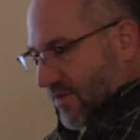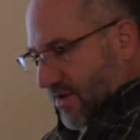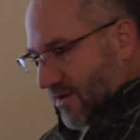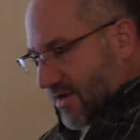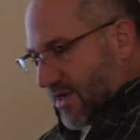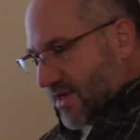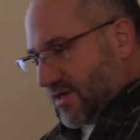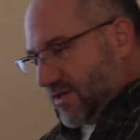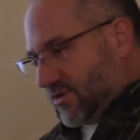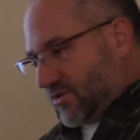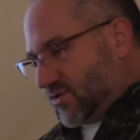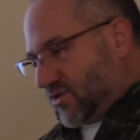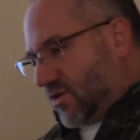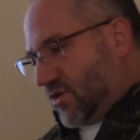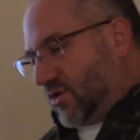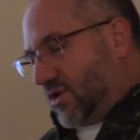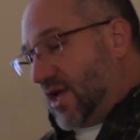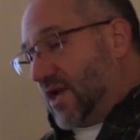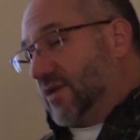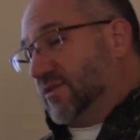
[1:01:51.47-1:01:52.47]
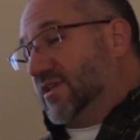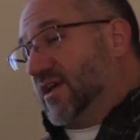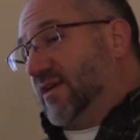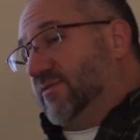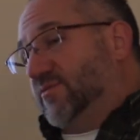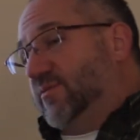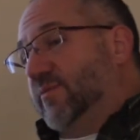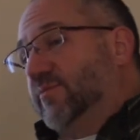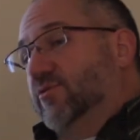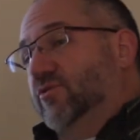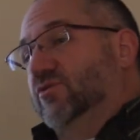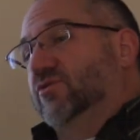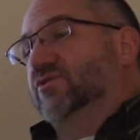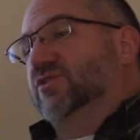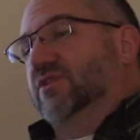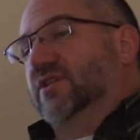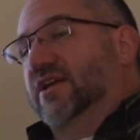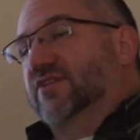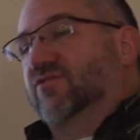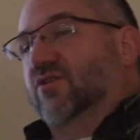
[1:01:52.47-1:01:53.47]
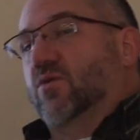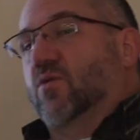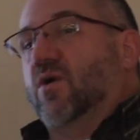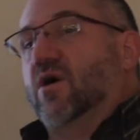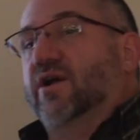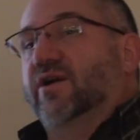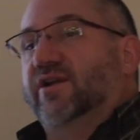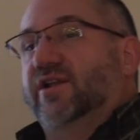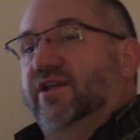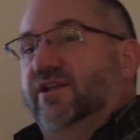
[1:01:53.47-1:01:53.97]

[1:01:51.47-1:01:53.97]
All right, so a lot of times people use electric water